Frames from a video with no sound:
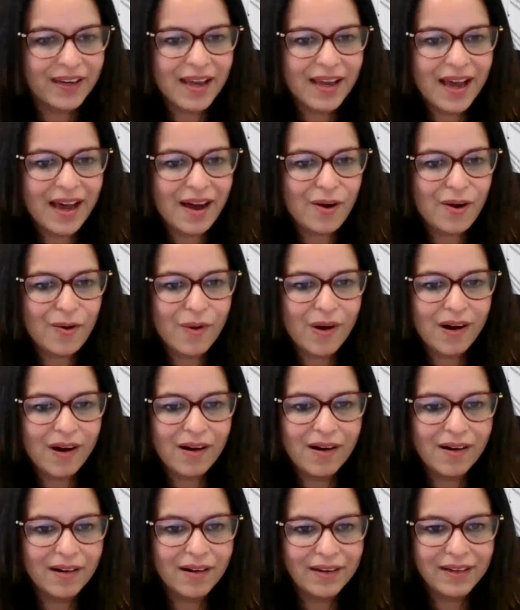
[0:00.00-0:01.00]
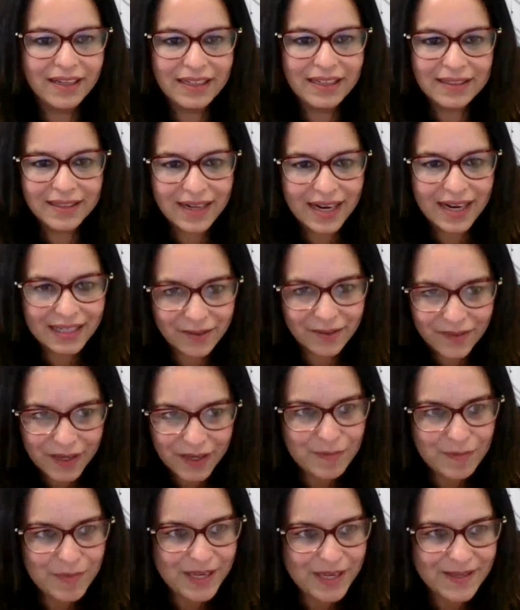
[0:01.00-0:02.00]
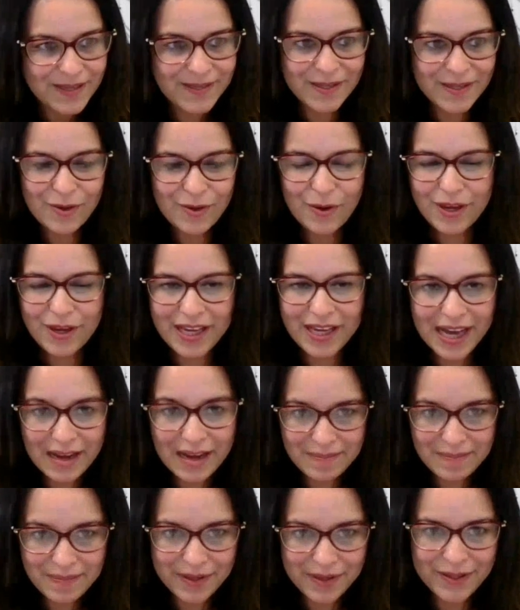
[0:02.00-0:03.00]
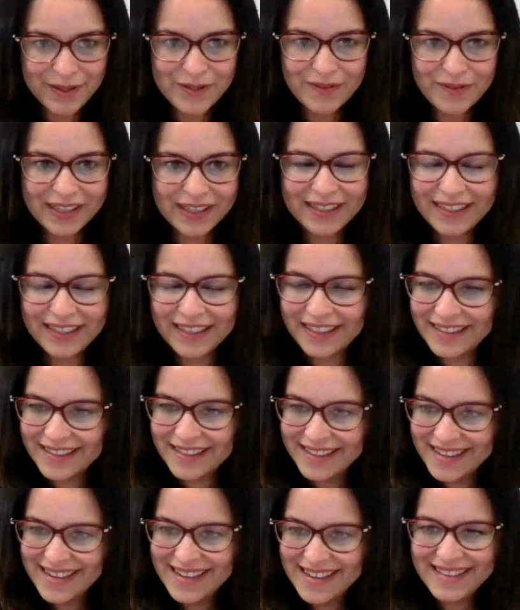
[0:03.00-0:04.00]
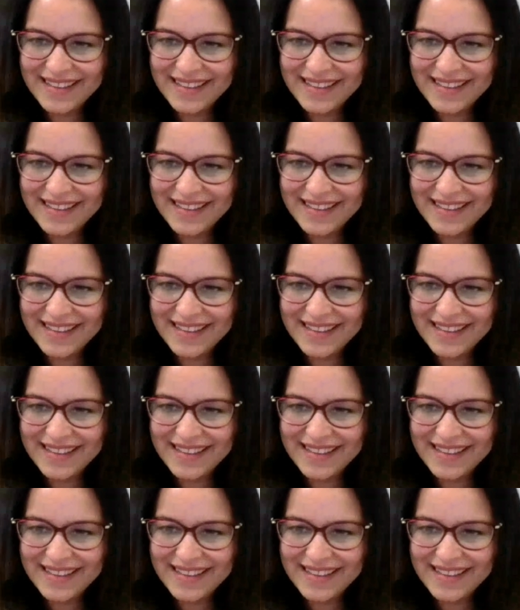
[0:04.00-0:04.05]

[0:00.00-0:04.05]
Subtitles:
and how our interactive NPS is going up, because frankly,